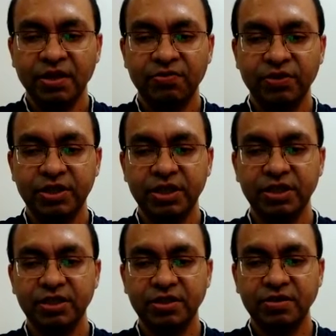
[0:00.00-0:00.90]
which
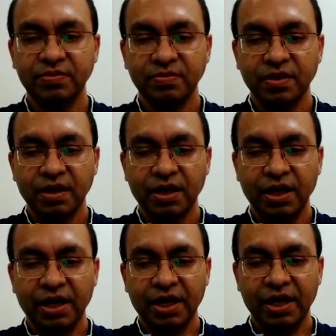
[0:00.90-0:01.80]
is
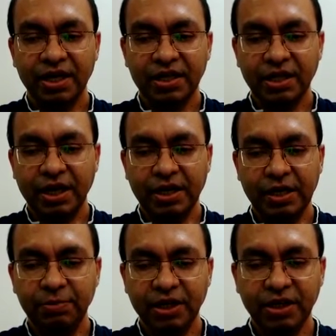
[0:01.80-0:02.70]

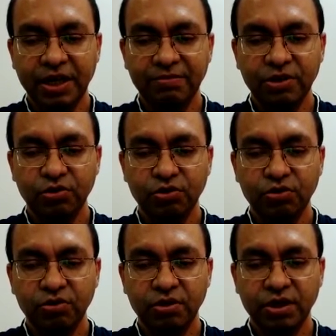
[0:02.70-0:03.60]
enabling them to